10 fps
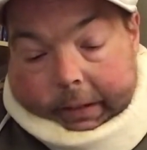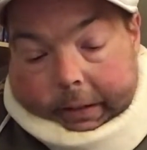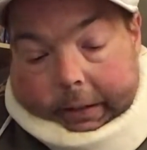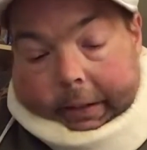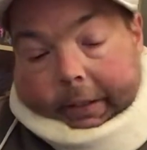
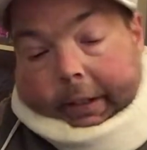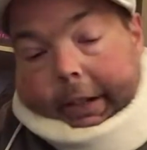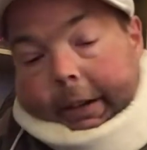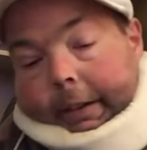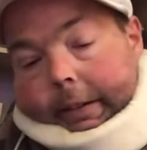Let's see
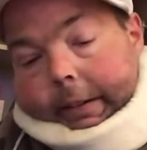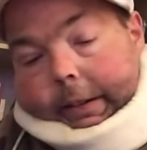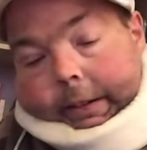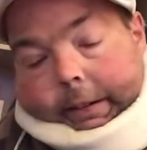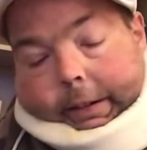here.
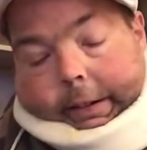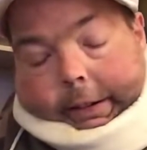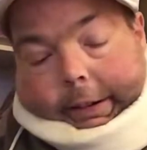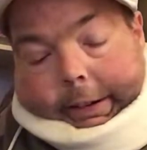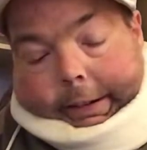
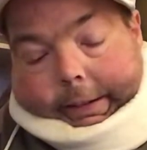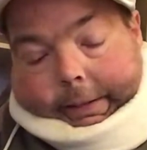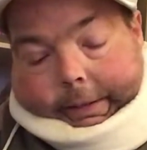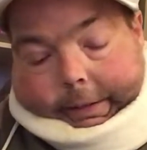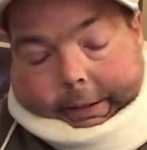Okay.
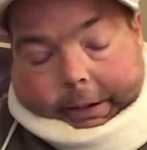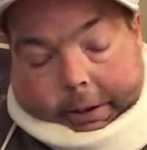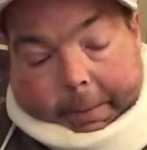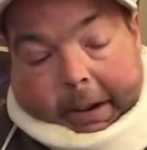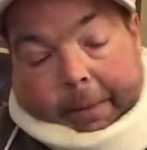
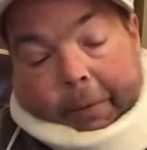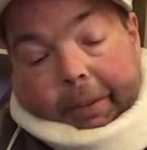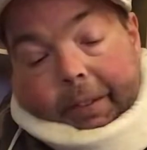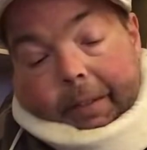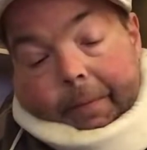Come on,
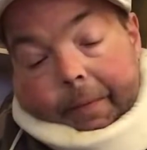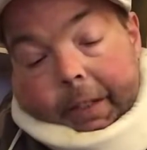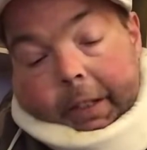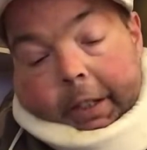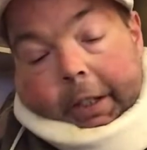Moose.
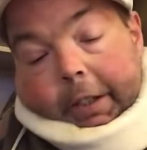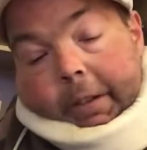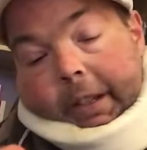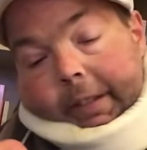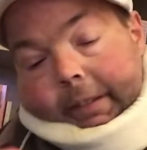You can do
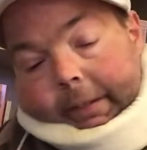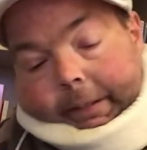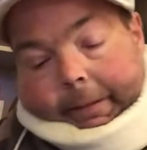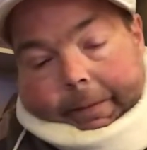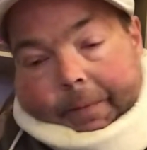this.
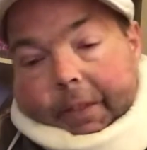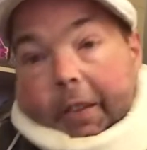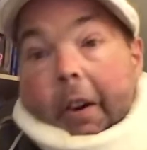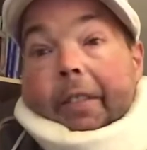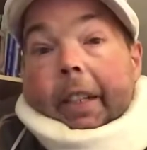
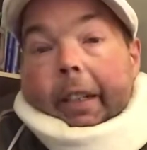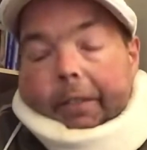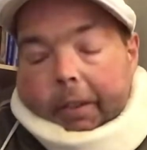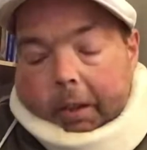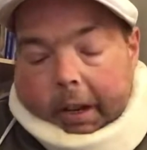Sorry it's taking
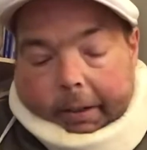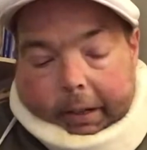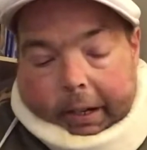so long.